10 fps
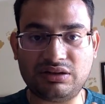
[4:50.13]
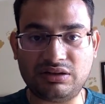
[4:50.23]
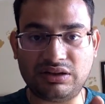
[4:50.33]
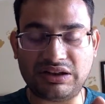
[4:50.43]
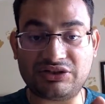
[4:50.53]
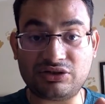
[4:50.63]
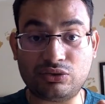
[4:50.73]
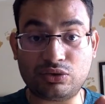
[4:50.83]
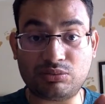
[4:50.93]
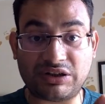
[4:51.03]
larger
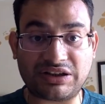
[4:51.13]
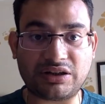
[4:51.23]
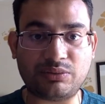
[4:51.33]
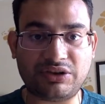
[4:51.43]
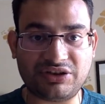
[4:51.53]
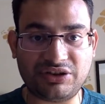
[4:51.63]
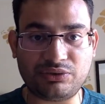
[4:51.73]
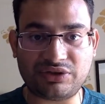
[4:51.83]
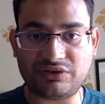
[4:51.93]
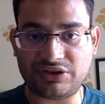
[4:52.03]
node market will
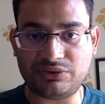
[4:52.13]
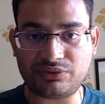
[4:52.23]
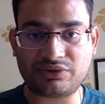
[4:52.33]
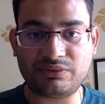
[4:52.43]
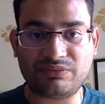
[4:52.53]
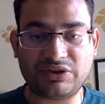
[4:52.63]
reduce and reduce.